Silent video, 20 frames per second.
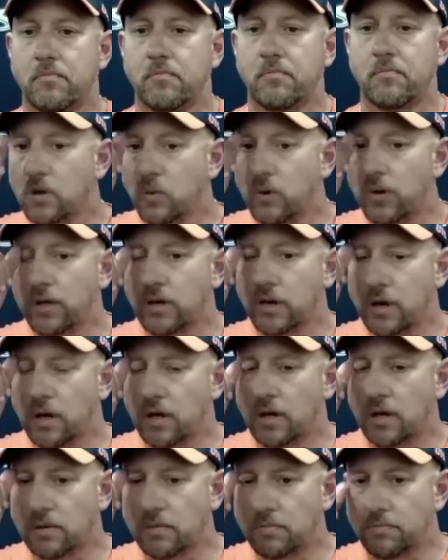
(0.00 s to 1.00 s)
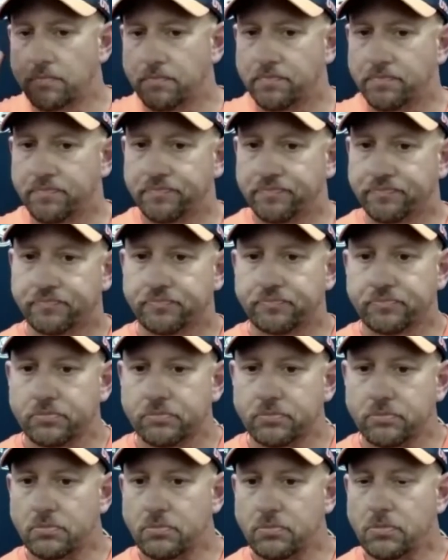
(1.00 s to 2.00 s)

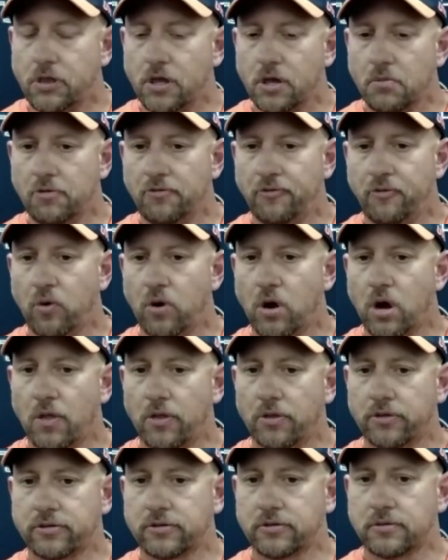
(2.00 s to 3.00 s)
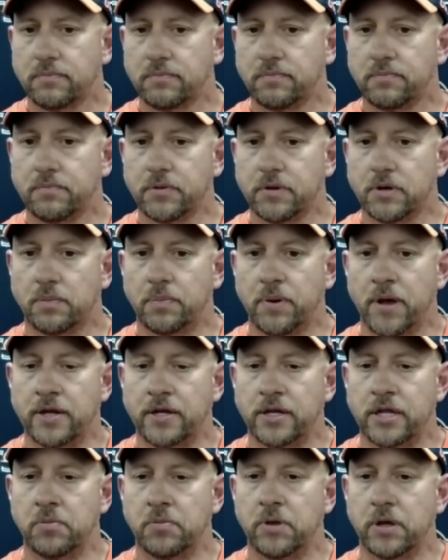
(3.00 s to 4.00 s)
before all this
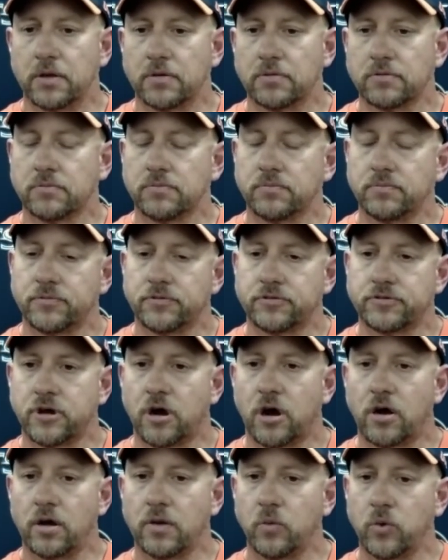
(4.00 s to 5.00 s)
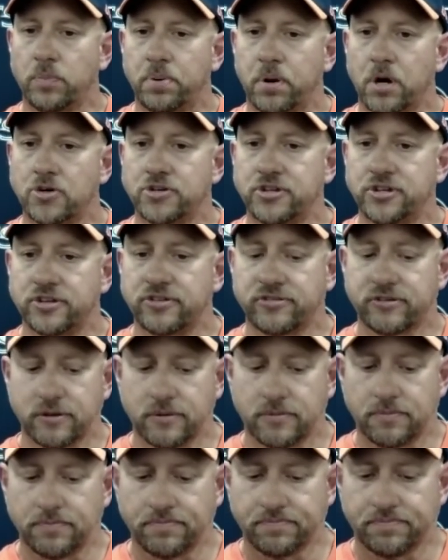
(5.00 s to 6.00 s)
pandemic started, we purchased
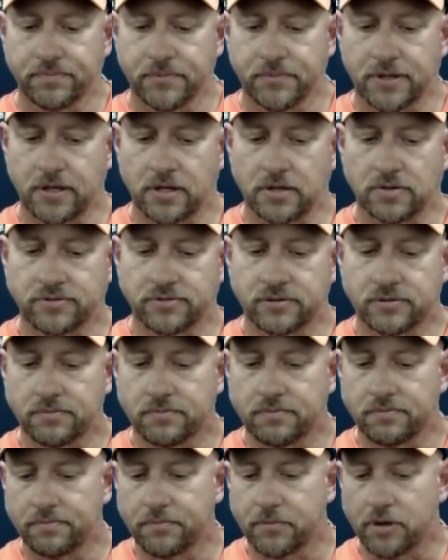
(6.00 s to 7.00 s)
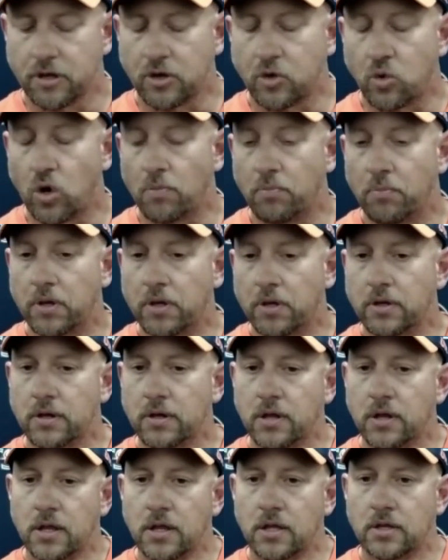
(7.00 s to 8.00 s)
some equipment
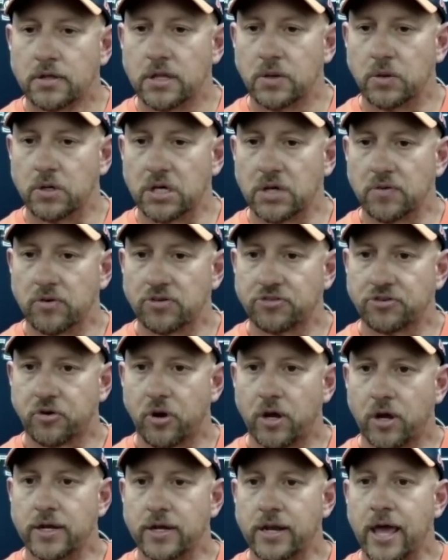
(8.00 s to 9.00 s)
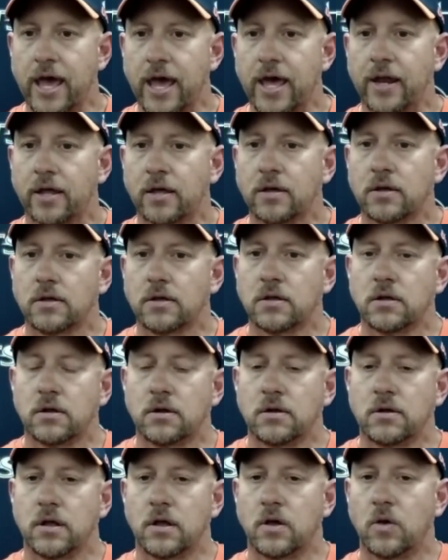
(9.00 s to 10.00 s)
that would give us great data
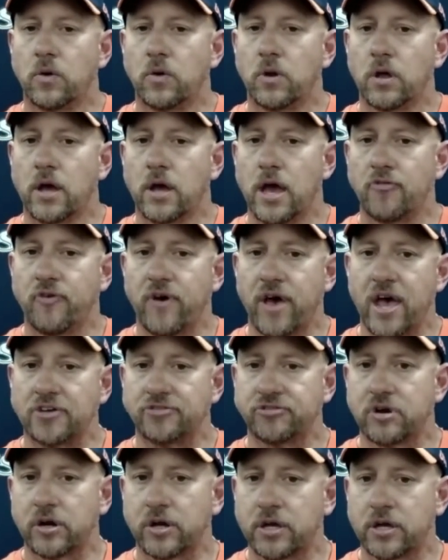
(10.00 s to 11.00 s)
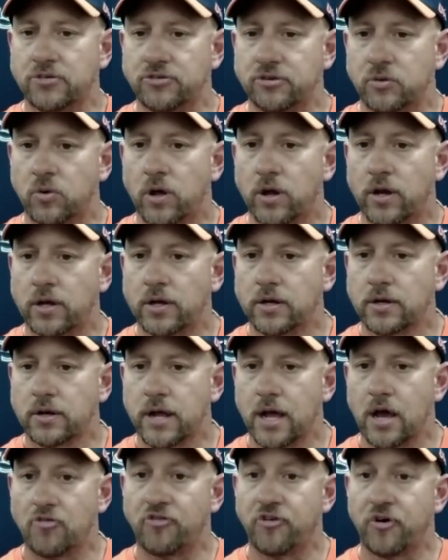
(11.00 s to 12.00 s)
on how fast our kids are running, how
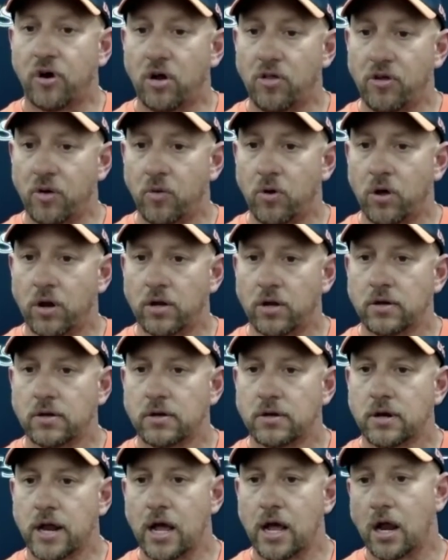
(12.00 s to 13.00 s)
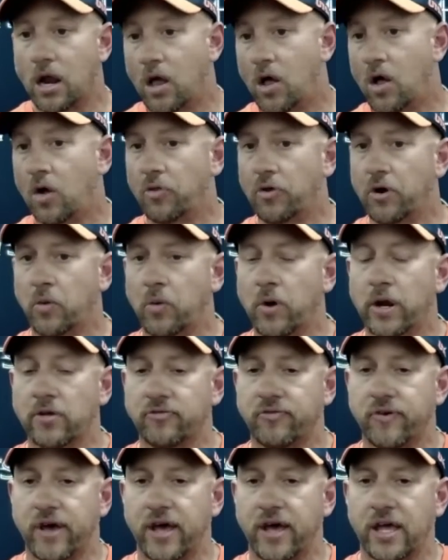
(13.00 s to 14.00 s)
far they're running, how long they're running
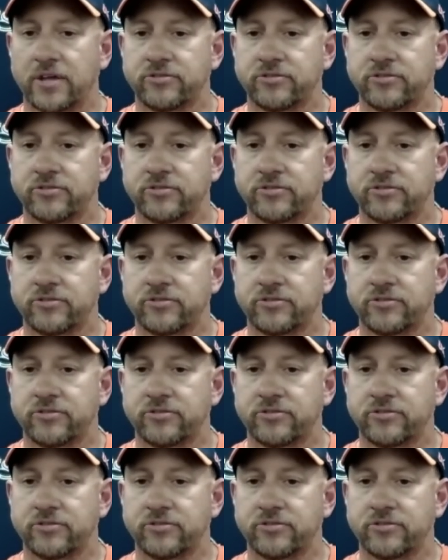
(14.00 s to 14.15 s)
fast.